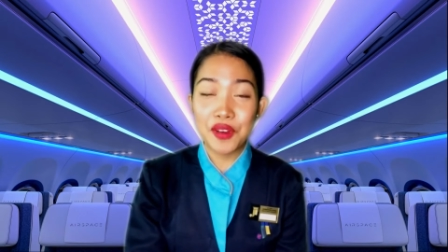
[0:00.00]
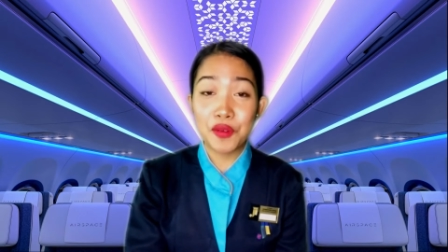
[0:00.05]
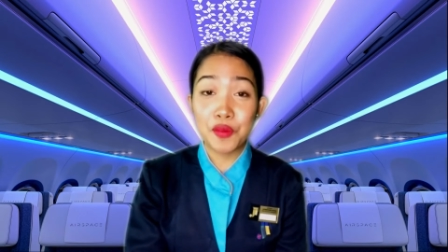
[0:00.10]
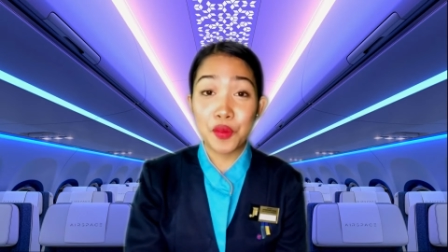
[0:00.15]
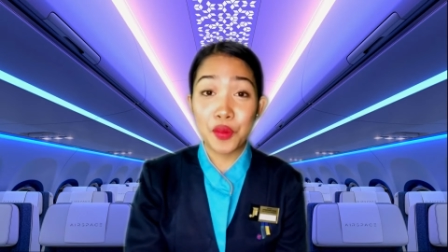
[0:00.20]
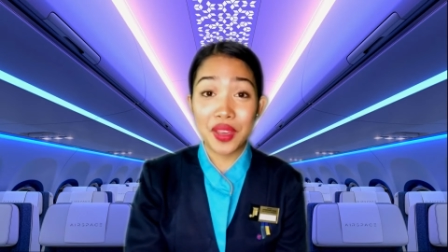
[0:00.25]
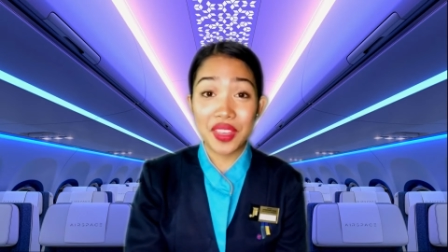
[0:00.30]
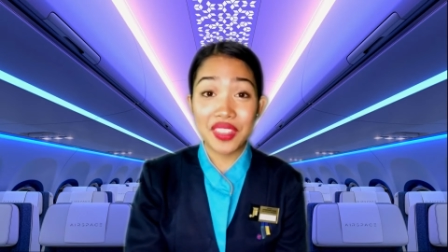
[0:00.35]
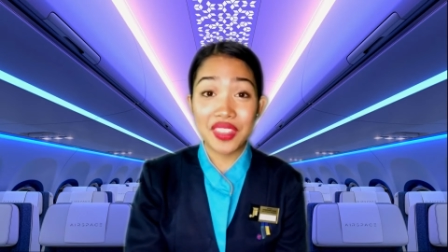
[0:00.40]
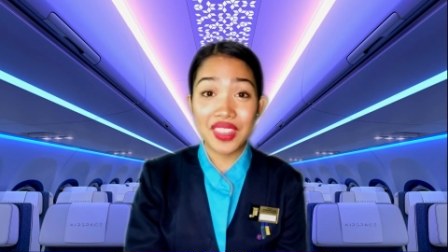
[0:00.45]

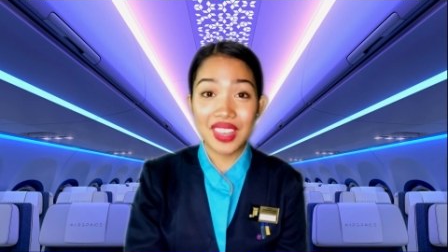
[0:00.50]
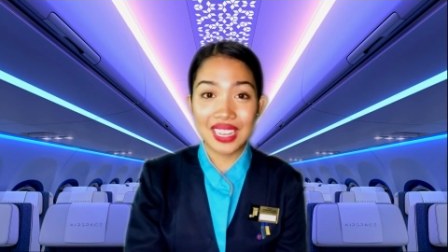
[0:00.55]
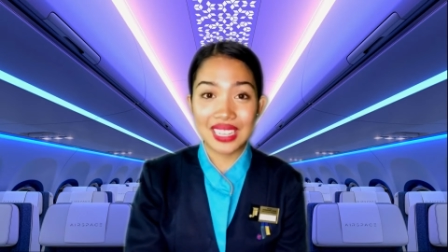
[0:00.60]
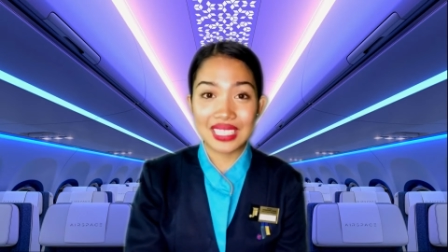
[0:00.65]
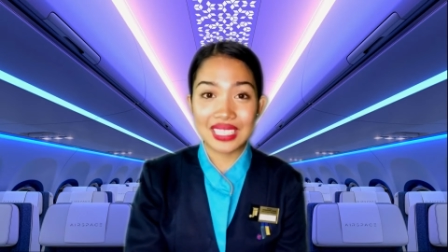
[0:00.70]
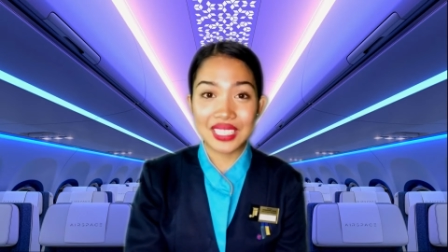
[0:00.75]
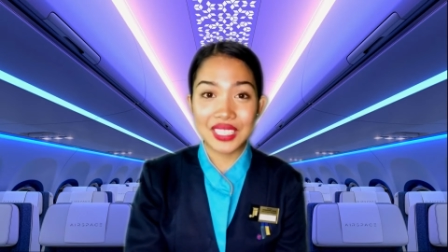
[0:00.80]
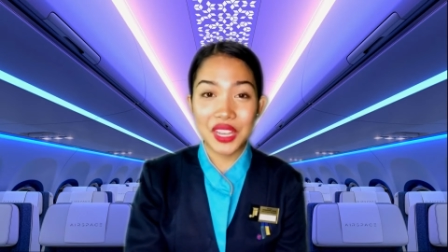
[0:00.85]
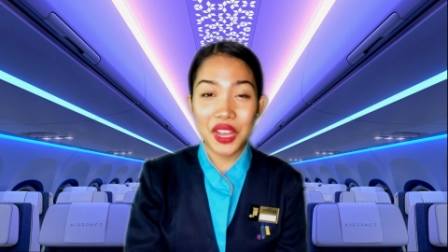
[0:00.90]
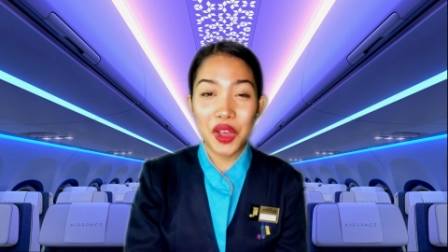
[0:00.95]
With
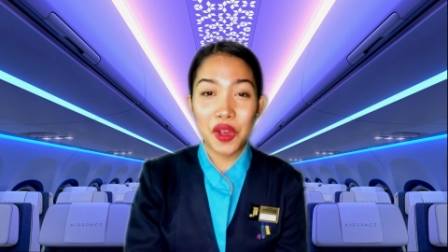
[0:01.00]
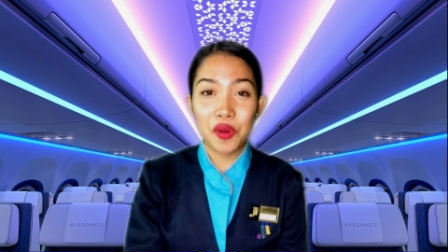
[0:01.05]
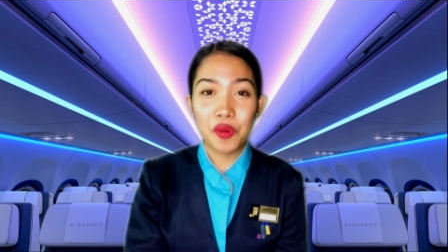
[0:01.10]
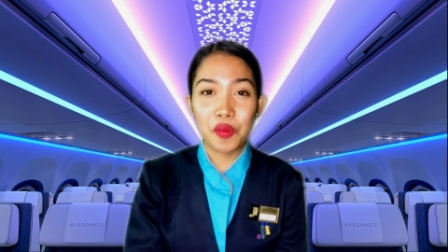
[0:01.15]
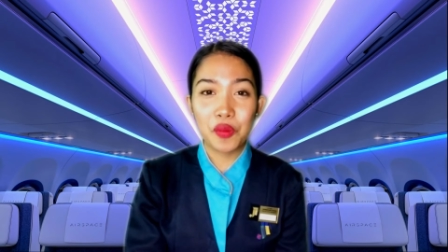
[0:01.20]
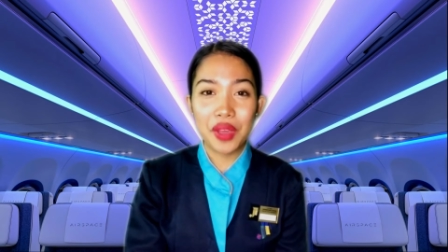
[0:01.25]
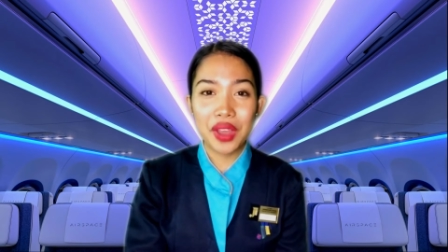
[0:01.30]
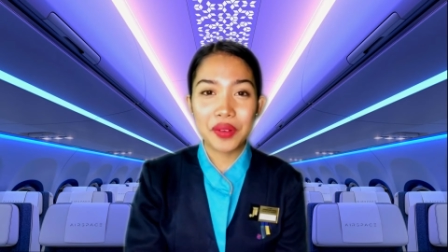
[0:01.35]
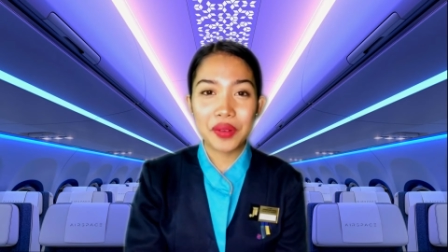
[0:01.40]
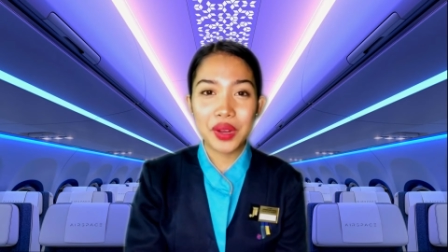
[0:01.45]
this,
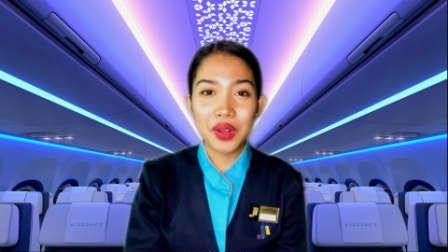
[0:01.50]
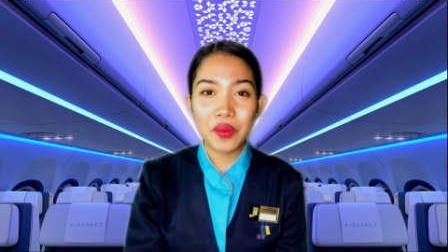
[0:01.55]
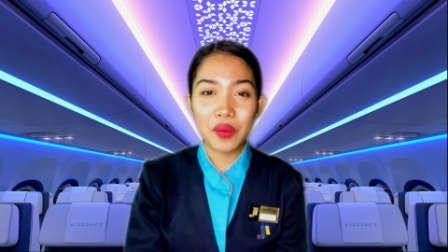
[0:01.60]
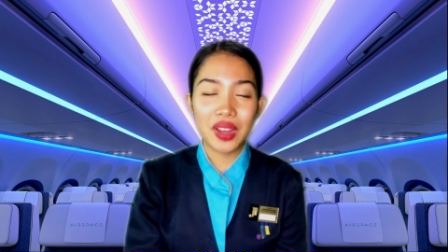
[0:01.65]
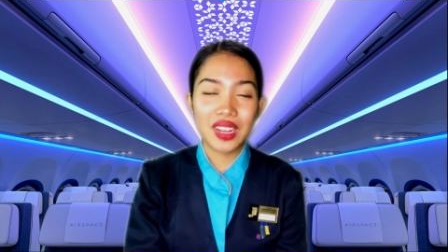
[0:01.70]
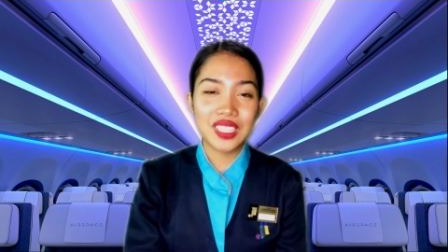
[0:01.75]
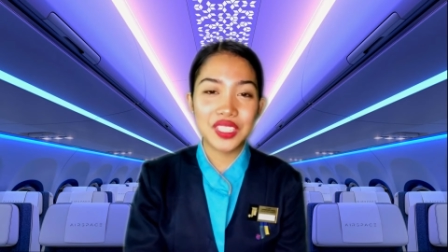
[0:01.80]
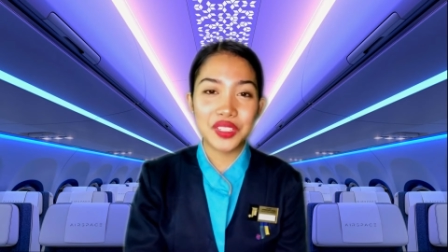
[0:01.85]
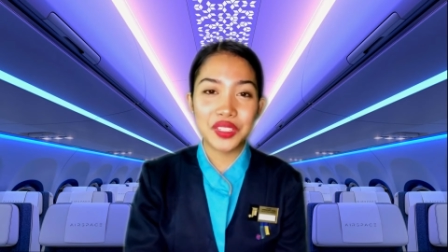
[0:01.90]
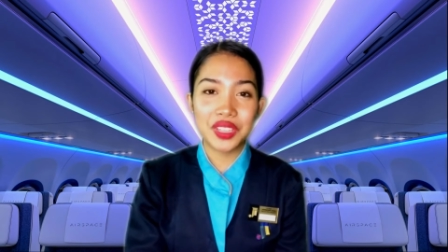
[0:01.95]
we
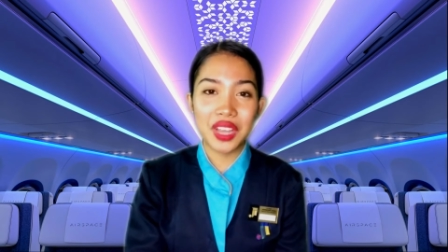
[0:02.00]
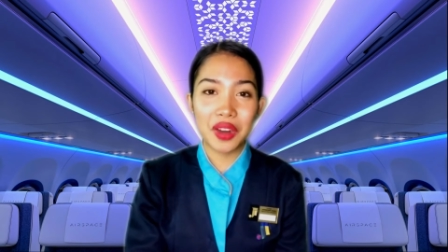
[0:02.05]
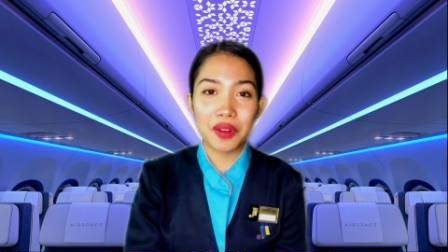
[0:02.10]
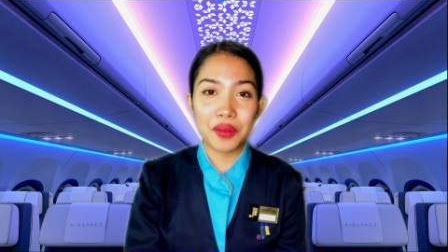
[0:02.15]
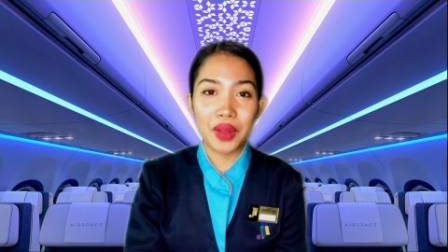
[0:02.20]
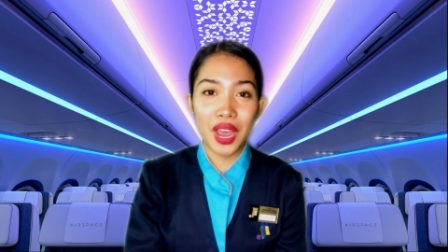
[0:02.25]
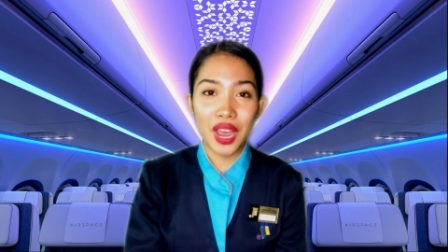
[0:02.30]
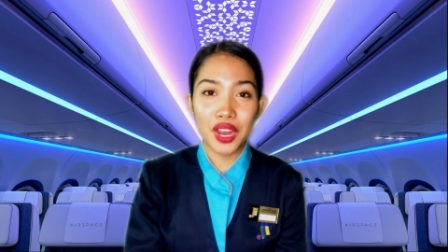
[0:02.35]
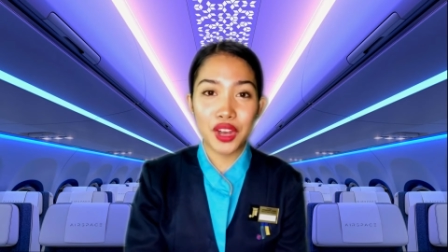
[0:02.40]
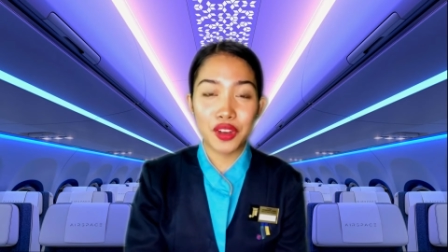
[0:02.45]
request to
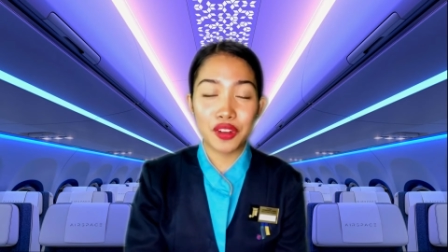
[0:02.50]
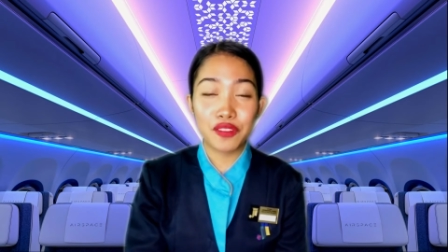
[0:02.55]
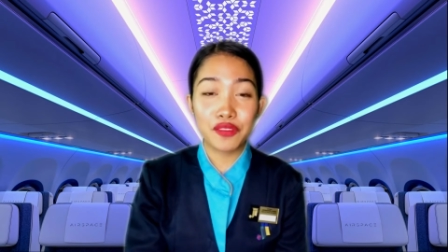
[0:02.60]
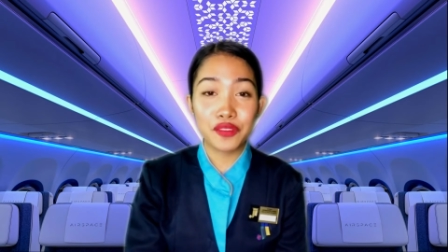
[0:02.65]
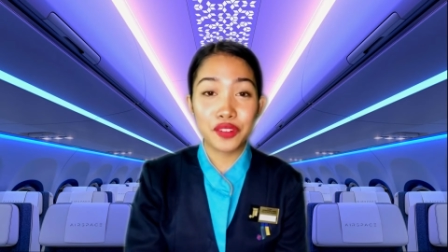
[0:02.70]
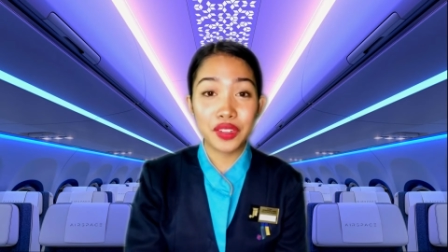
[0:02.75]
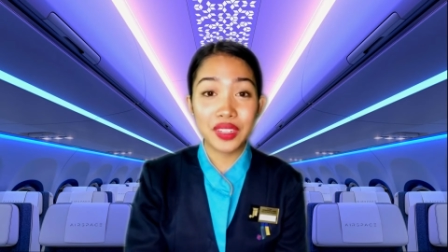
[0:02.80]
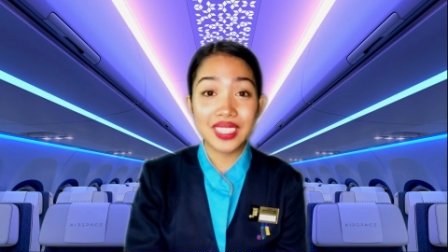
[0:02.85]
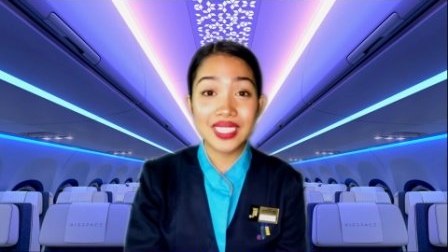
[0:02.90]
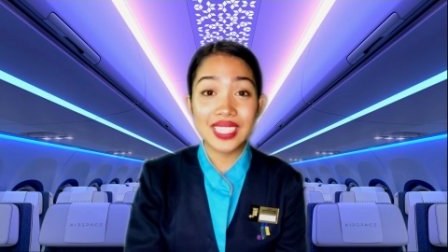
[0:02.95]
direct your
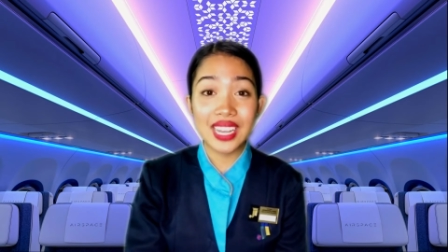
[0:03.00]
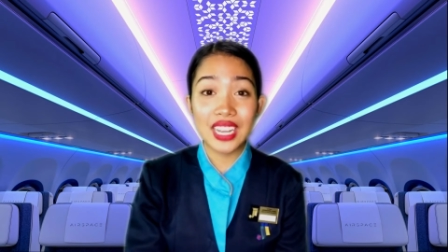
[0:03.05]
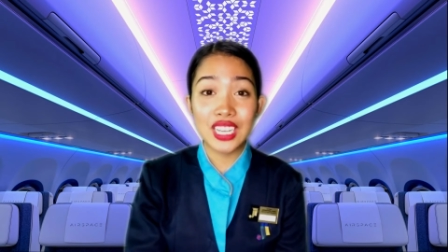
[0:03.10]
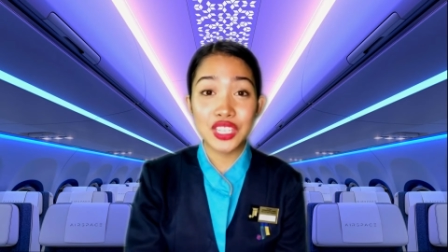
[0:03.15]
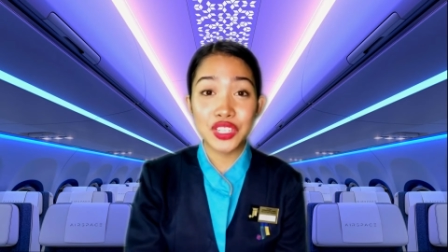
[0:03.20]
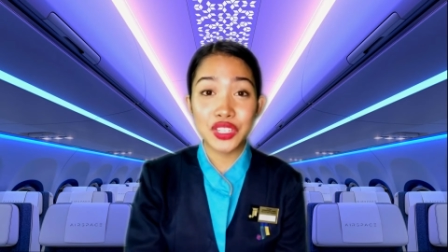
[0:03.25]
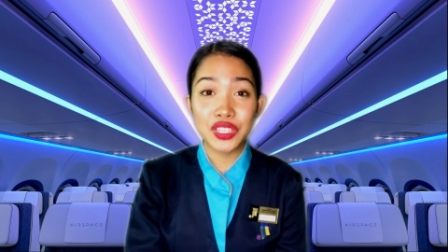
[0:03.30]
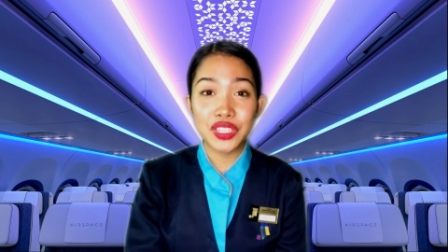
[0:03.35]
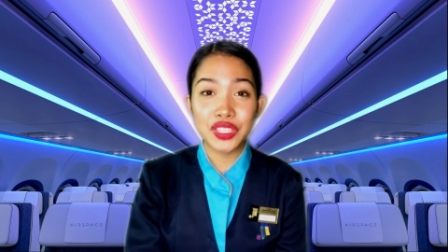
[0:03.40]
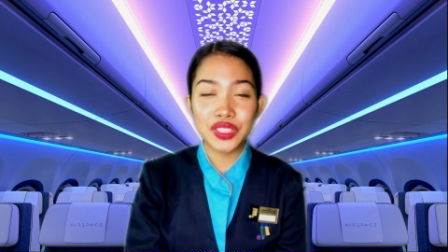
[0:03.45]
full
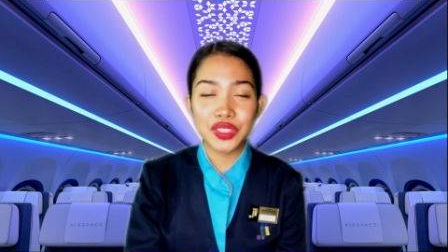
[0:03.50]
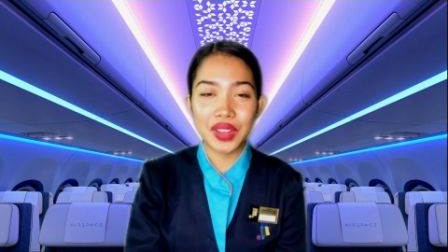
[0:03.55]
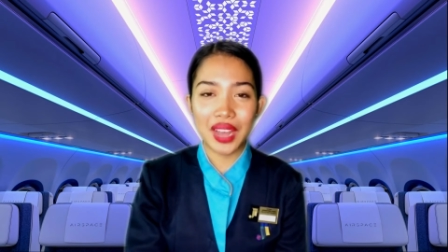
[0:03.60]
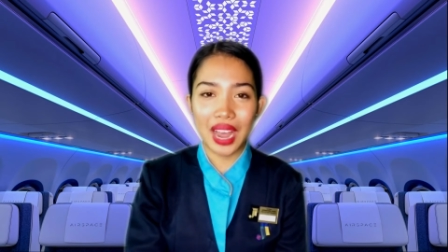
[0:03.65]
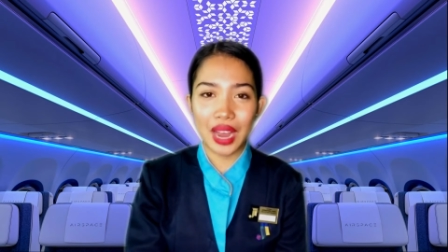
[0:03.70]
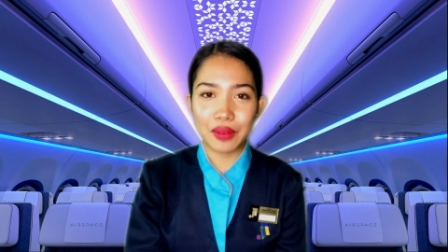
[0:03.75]
attention to